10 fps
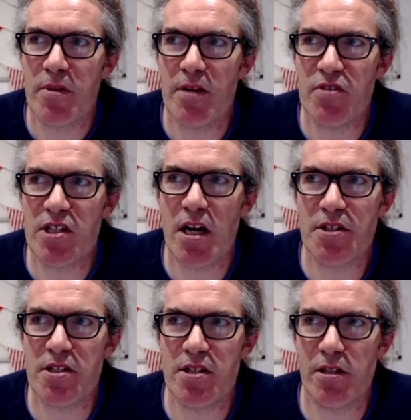they've
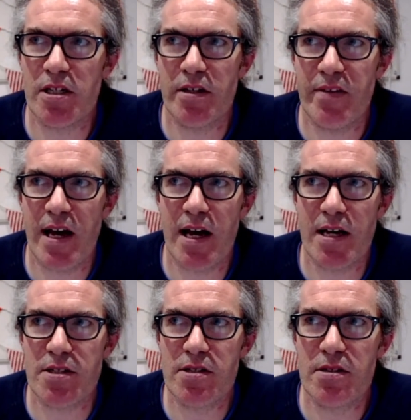started to look at
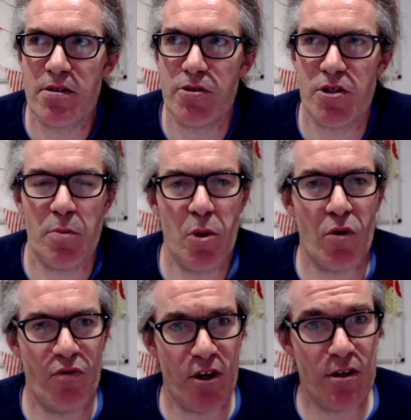that as also a
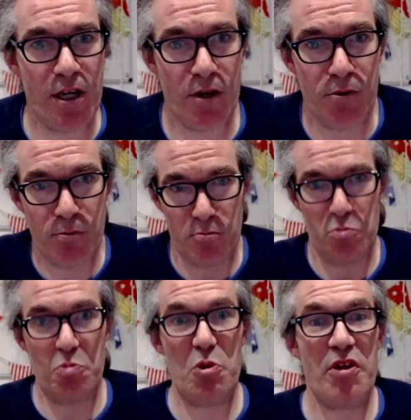portfolio
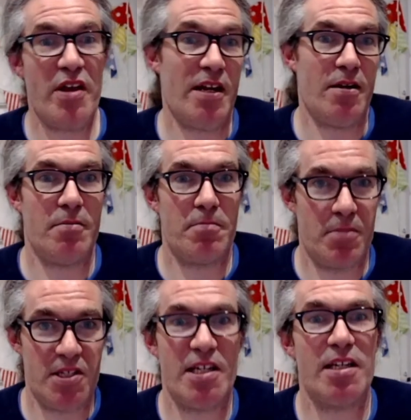within a
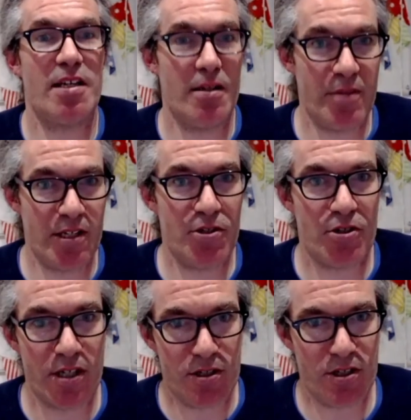particular
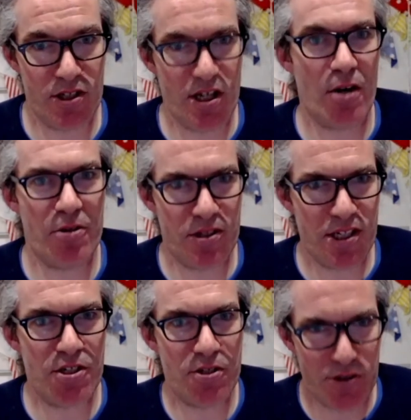ministry. So you start with the
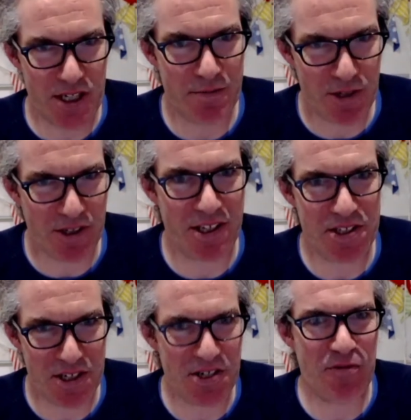digital team doing
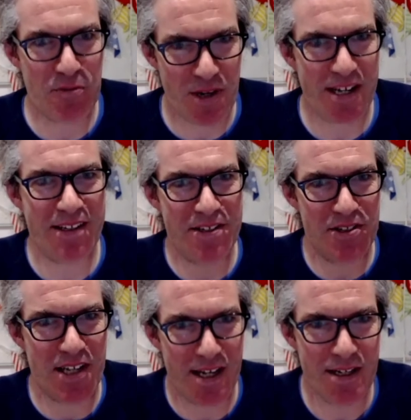things in a different way, and then
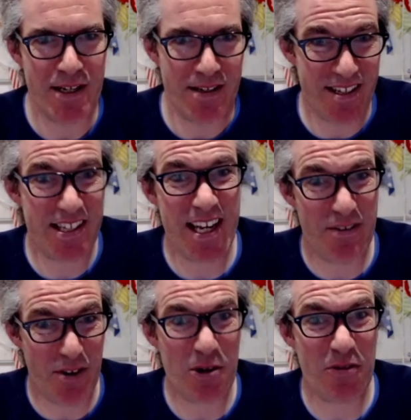you say the
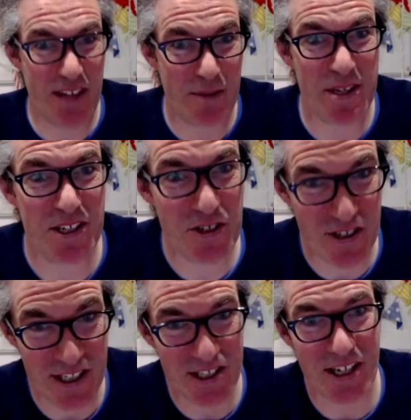CFO of that
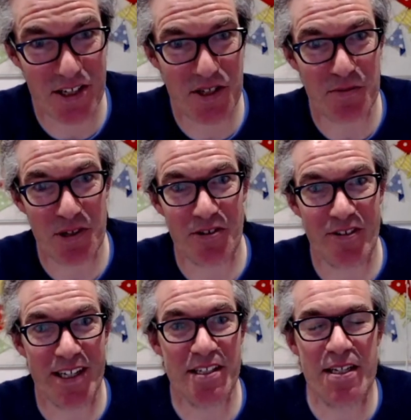ministry starts to
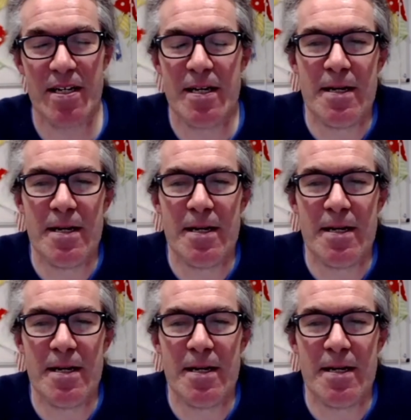mirror it.